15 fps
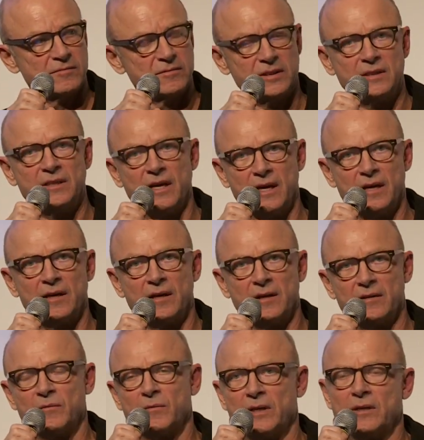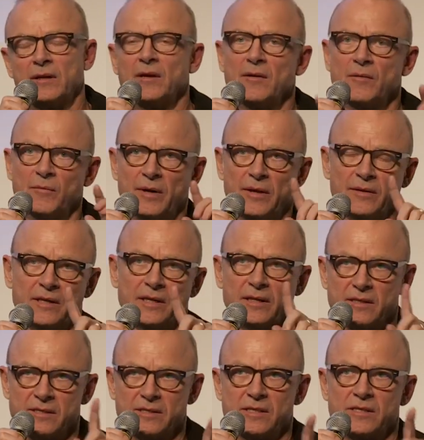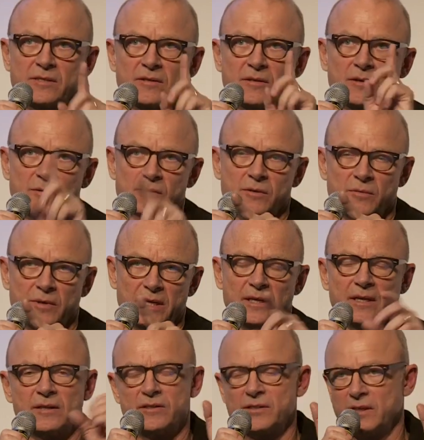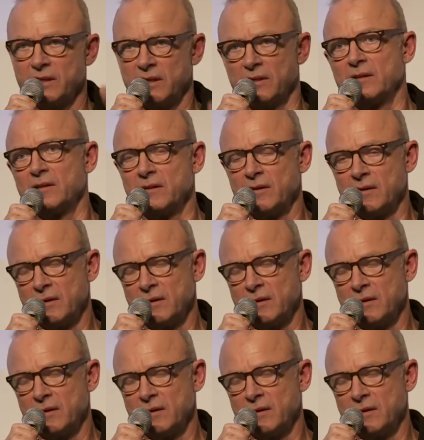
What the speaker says: in the end when the little sister goes away and she killed,